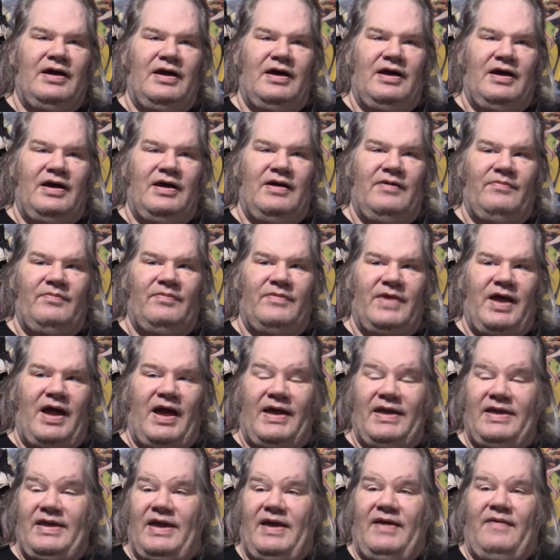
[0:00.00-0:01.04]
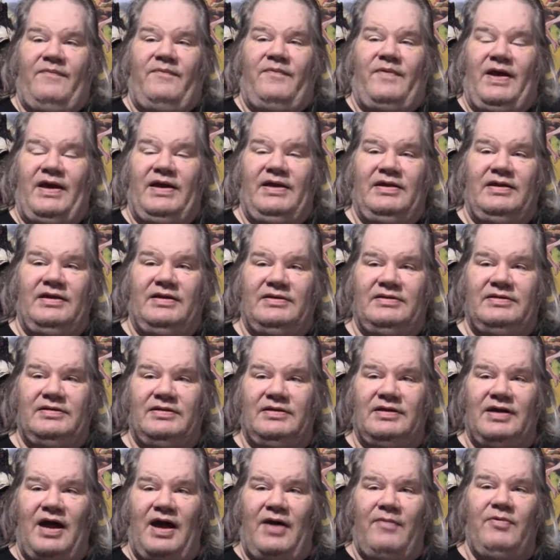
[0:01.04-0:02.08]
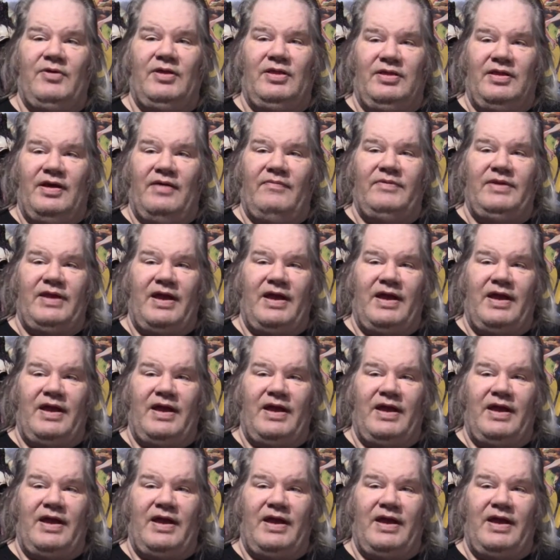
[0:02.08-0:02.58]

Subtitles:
I can't find it. I would love